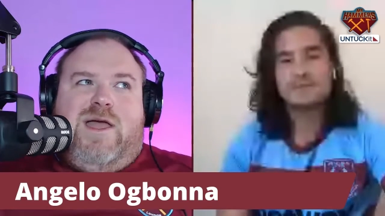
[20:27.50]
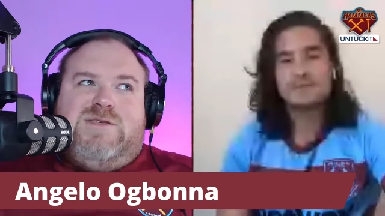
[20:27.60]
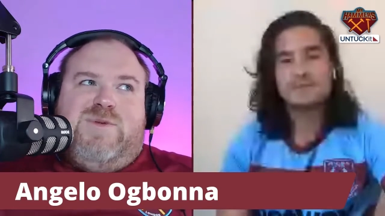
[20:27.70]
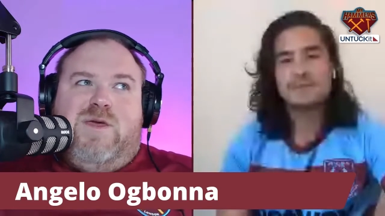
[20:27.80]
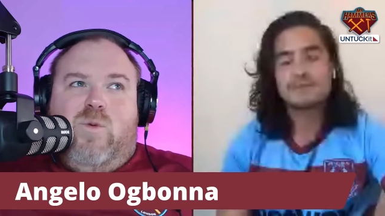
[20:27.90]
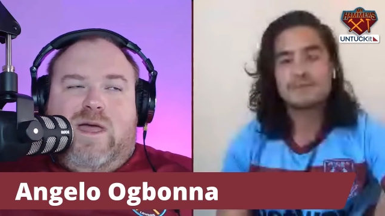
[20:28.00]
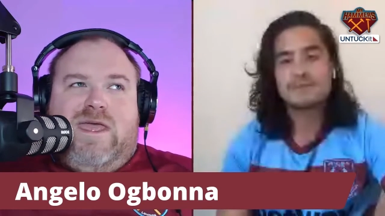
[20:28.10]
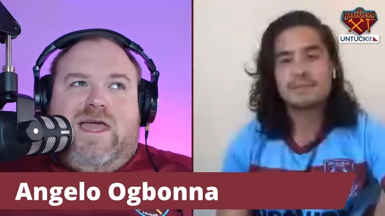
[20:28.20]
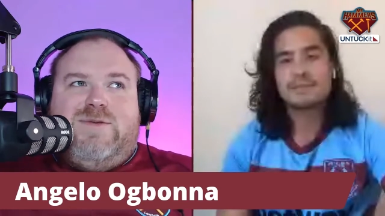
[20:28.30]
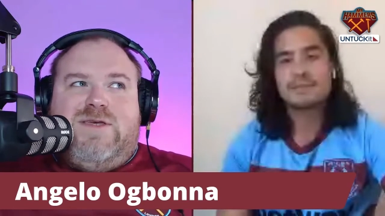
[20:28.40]
Speaker 1: games, but the away
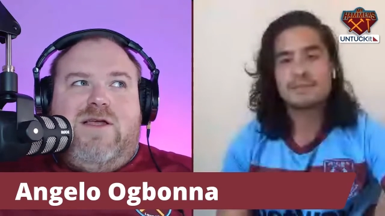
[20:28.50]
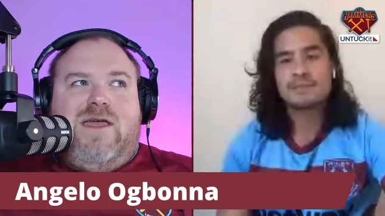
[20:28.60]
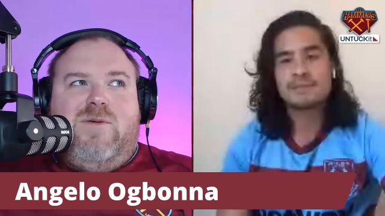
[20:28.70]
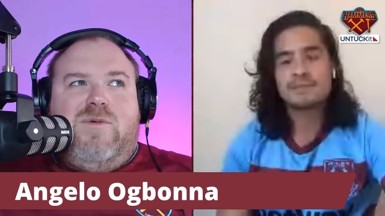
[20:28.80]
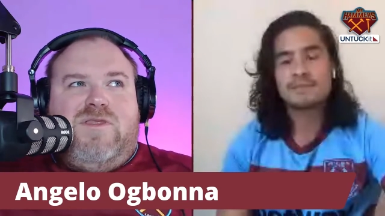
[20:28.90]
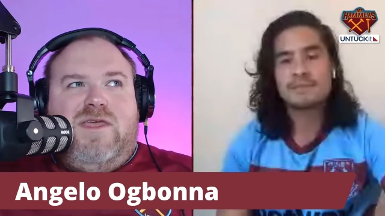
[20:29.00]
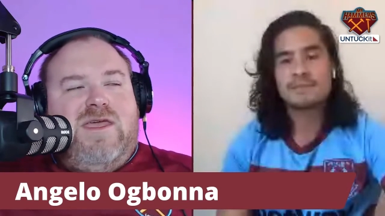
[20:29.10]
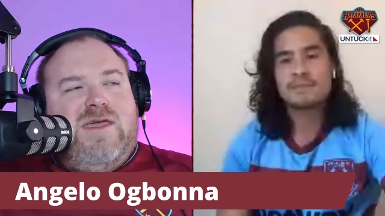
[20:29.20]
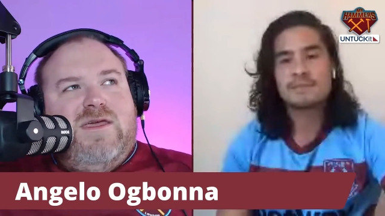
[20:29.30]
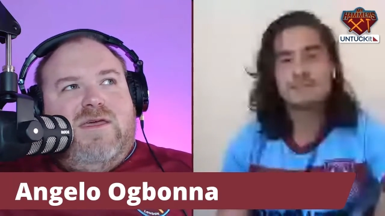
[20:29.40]
games, I like it with
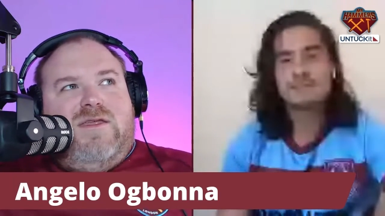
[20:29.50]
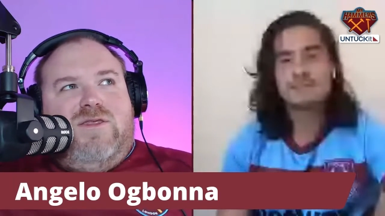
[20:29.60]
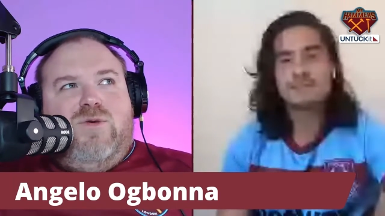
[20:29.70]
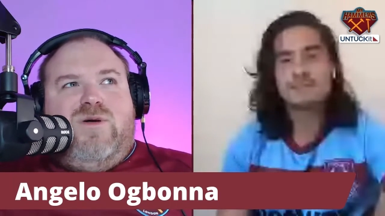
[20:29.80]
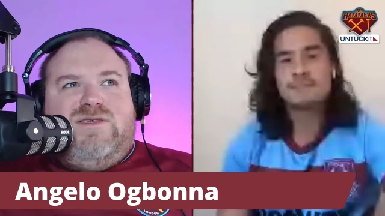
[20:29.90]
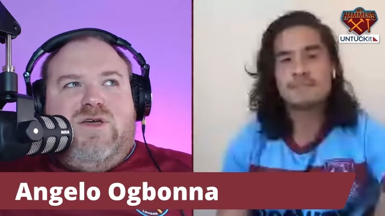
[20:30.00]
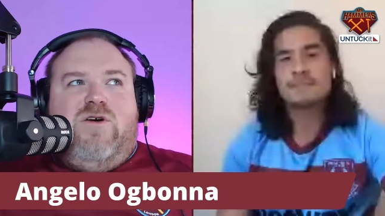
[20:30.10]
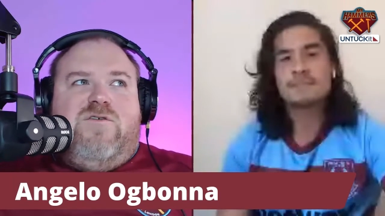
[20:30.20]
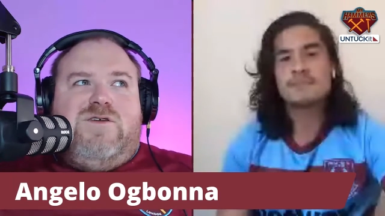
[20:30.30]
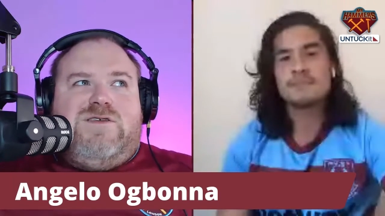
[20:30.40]
the noise
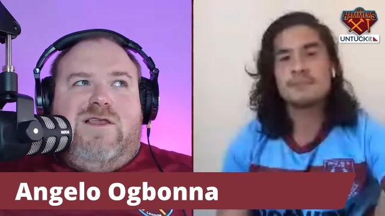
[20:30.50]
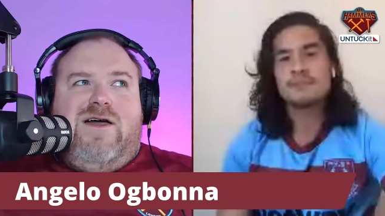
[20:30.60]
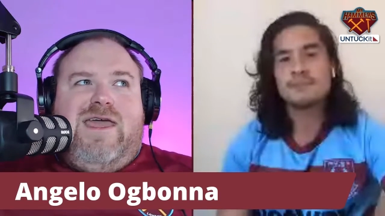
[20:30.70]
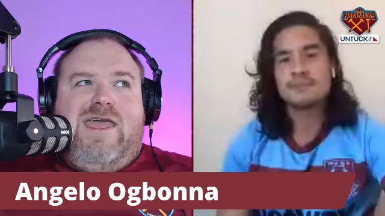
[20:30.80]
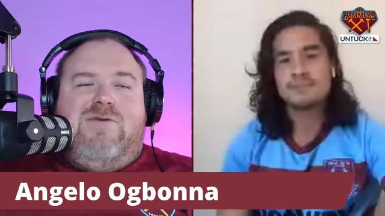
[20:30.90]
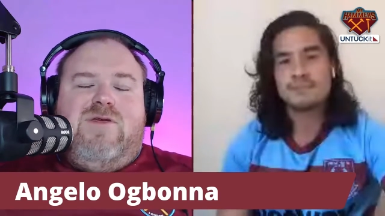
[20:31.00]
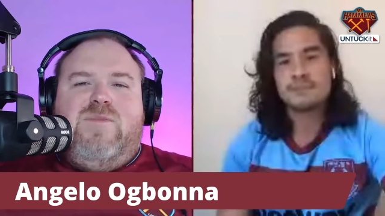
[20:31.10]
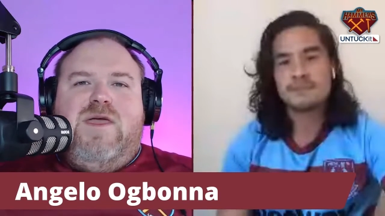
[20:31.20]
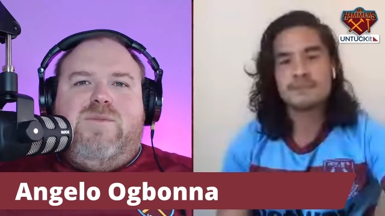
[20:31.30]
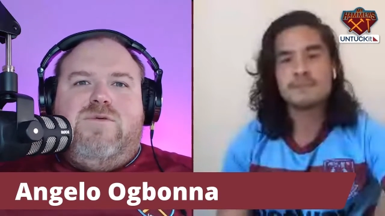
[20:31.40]
off because I like hearing
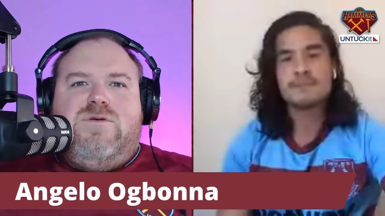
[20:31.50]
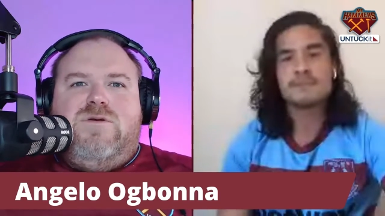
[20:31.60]
people